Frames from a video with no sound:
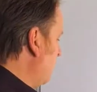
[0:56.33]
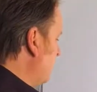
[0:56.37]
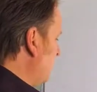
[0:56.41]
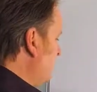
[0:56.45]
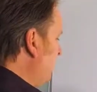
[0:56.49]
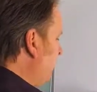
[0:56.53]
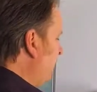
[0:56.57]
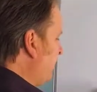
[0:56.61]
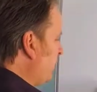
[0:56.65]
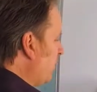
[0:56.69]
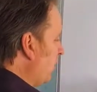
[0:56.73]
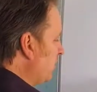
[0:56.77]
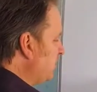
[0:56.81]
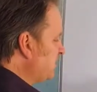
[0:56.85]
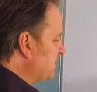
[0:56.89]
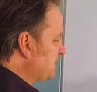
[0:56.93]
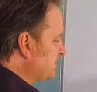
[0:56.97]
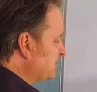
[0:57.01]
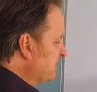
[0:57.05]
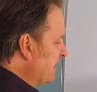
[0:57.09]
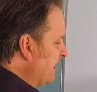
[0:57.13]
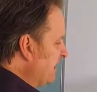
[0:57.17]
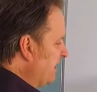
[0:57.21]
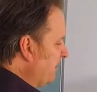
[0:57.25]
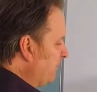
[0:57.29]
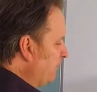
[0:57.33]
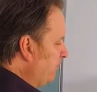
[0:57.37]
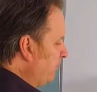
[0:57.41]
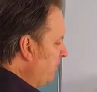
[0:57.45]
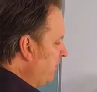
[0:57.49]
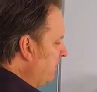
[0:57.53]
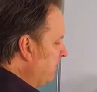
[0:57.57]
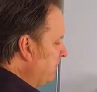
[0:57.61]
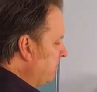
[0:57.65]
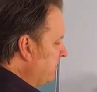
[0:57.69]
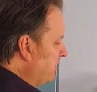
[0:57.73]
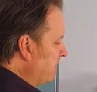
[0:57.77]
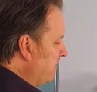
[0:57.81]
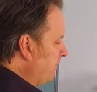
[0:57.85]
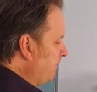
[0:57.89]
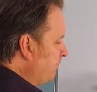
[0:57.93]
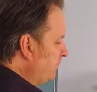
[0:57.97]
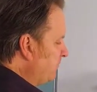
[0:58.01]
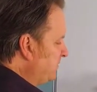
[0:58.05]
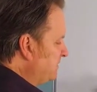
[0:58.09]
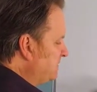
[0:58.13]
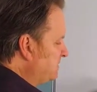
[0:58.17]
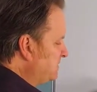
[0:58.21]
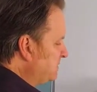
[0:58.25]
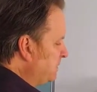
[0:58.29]
you've got to start with
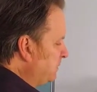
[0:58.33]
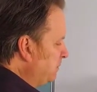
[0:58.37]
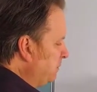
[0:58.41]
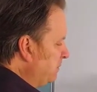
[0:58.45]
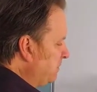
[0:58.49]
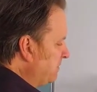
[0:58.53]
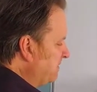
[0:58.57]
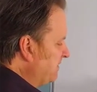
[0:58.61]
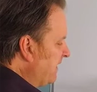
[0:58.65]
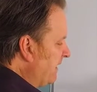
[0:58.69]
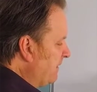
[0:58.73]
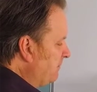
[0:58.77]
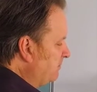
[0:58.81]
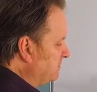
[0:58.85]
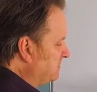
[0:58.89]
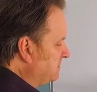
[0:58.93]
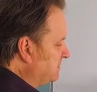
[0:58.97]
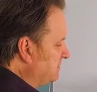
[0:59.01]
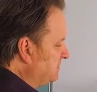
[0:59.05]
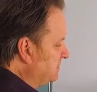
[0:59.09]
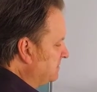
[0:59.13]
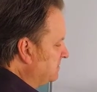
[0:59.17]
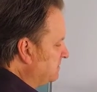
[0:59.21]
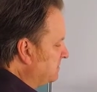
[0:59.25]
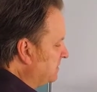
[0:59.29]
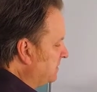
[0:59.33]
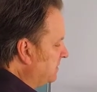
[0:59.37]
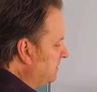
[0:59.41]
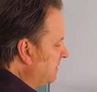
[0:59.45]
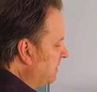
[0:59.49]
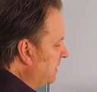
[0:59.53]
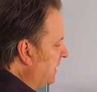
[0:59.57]
2,000